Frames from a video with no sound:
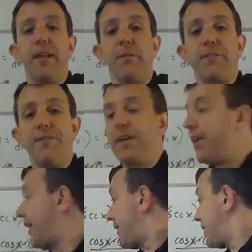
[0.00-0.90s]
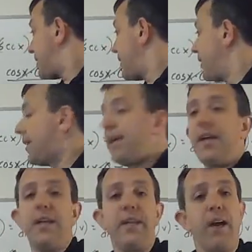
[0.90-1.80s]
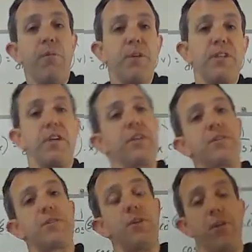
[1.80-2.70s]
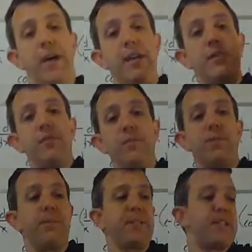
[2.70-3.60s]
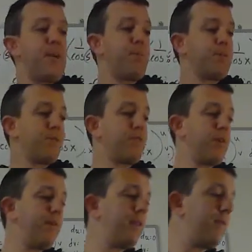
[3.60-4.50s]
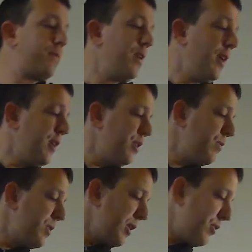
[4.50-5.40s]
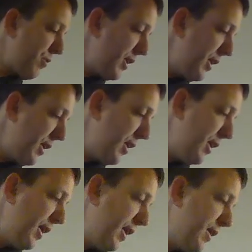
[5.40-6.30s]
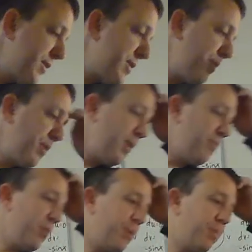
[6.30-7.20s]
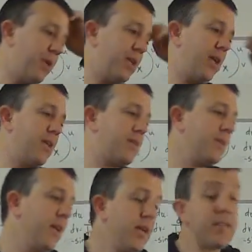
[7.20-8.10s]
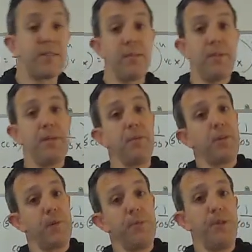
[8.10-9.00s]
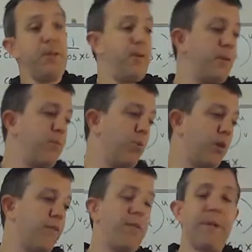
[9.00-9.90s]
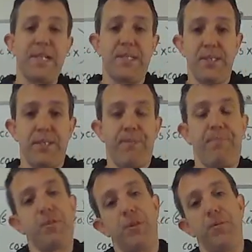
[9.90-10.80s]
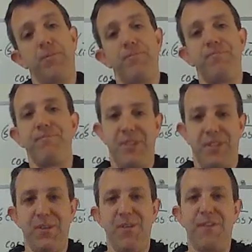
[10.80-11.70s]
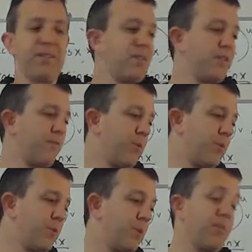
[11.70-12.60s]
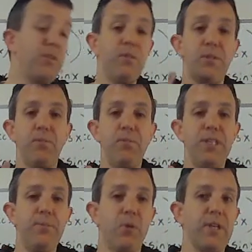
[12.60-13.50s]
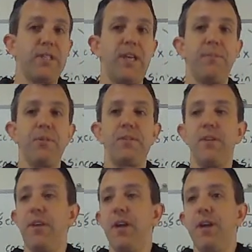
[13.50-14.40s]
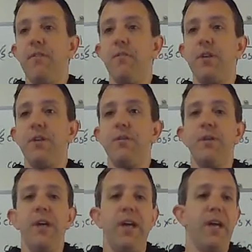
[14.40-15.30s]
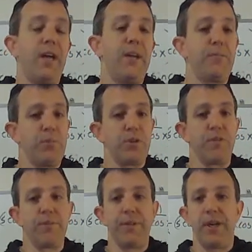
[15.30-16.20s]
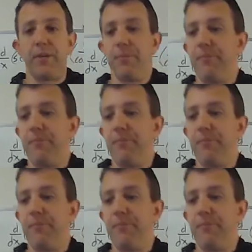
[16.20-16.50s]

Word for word: That was fun and exciting. And now we're gonna just go ahead and do some examples of derivatives using trig. And some of them will be pretty nice. Some of them are going to be wonderful messes. So you have that to look forward to. So I'm gonna do three more examples for you and we'll go from there.